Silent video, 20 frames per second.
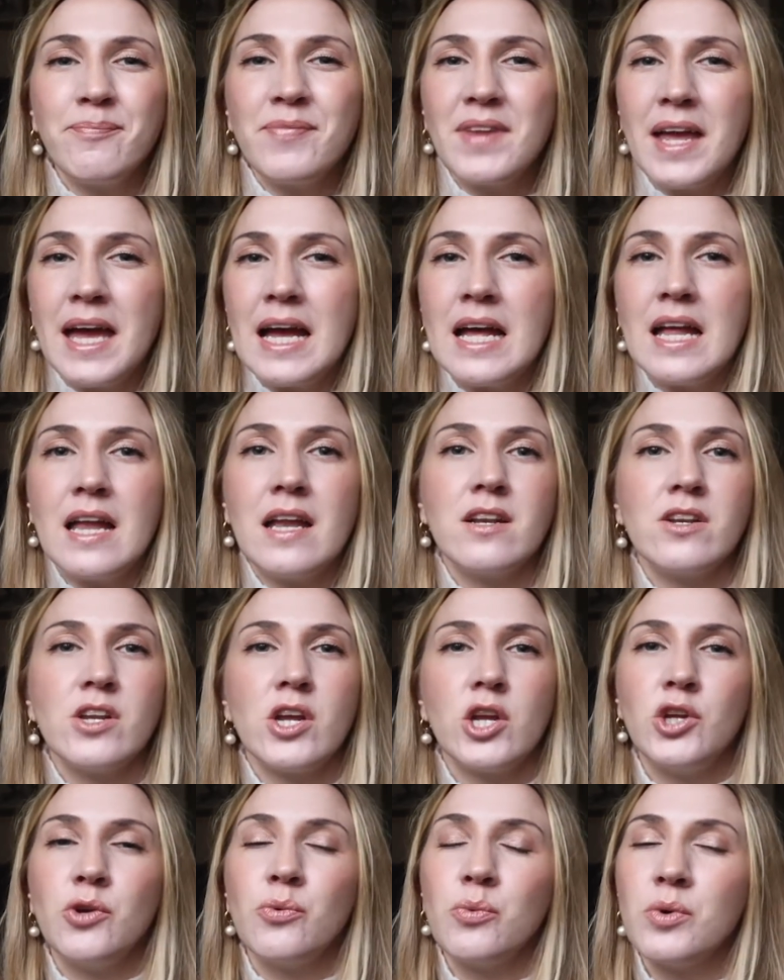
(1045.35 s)
and
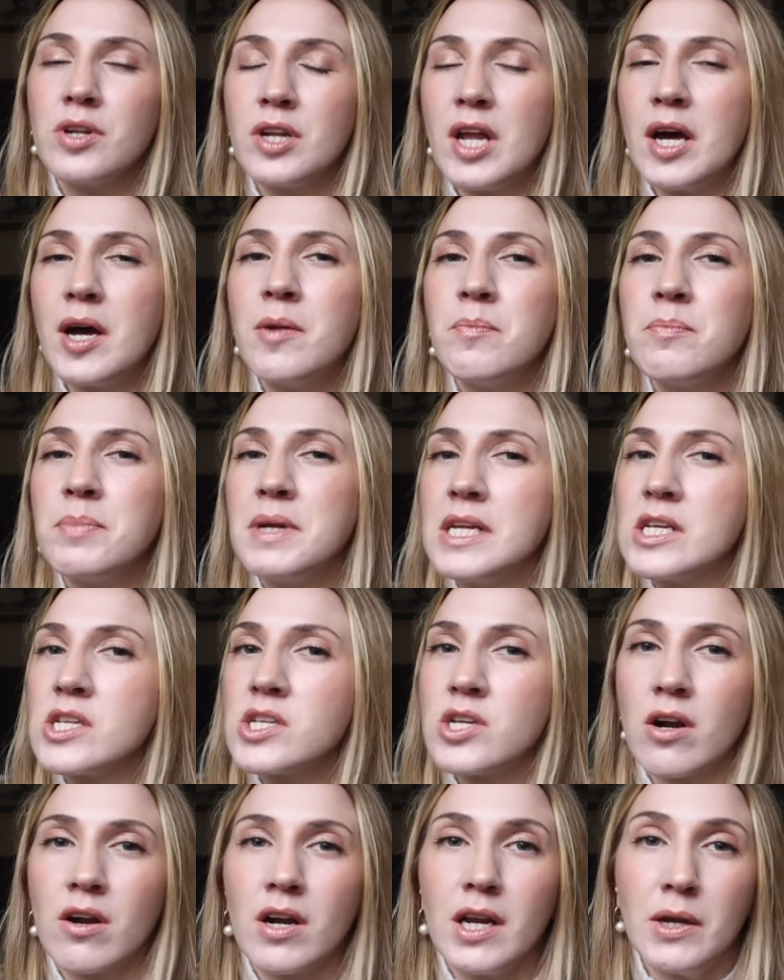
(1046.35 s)
you will not be
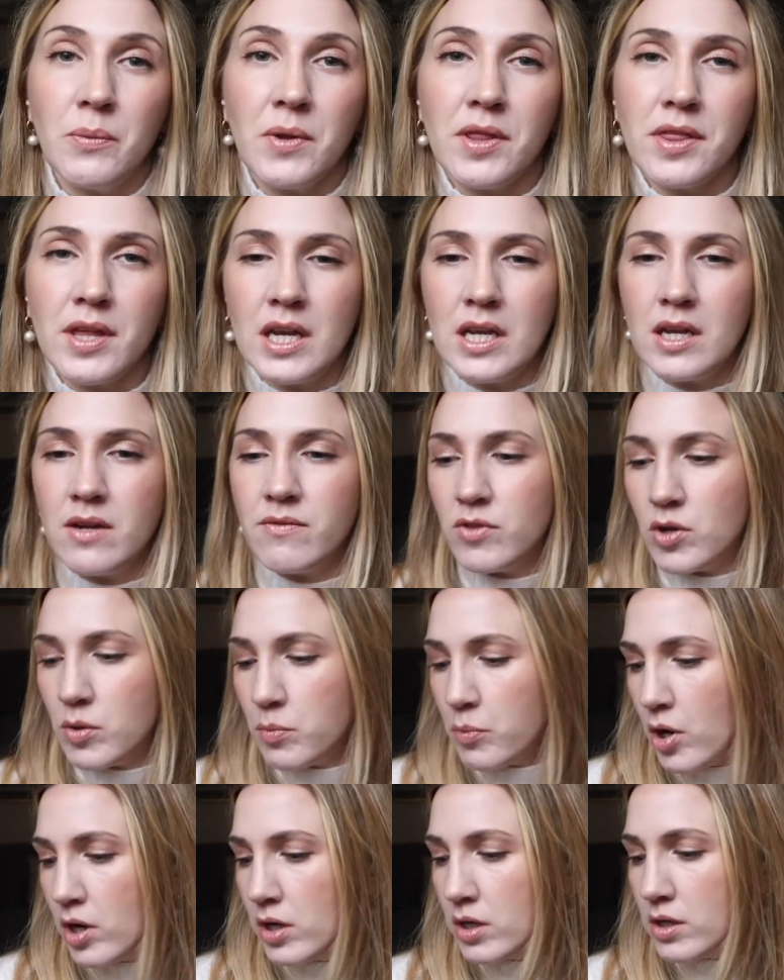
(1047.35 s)
sorry with any of their
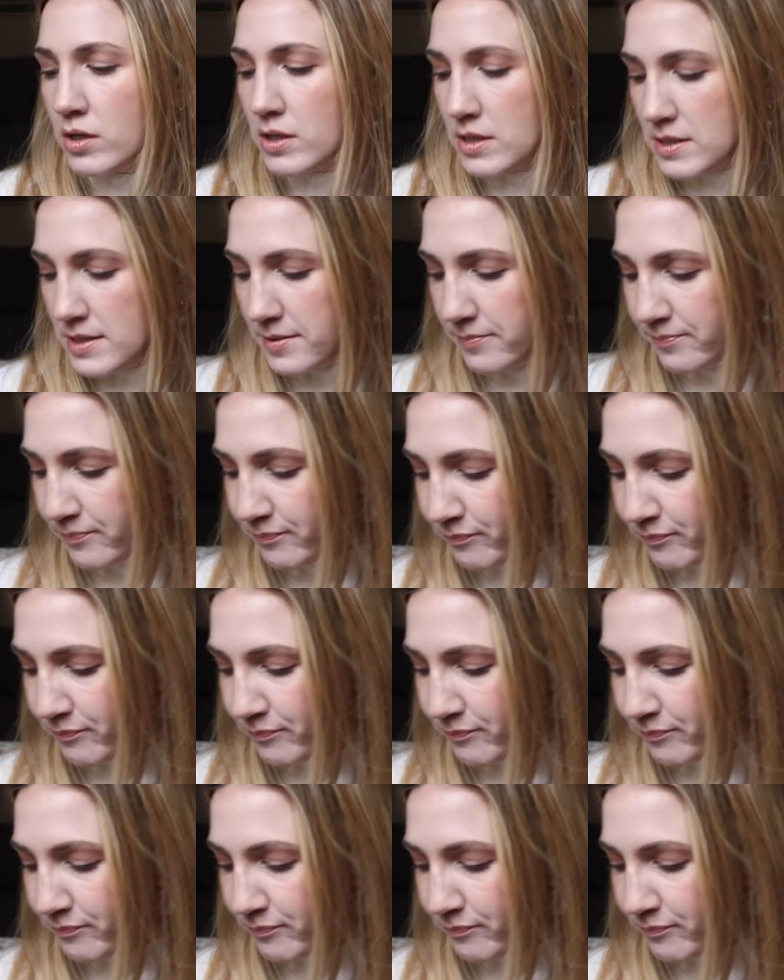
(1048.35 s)
products.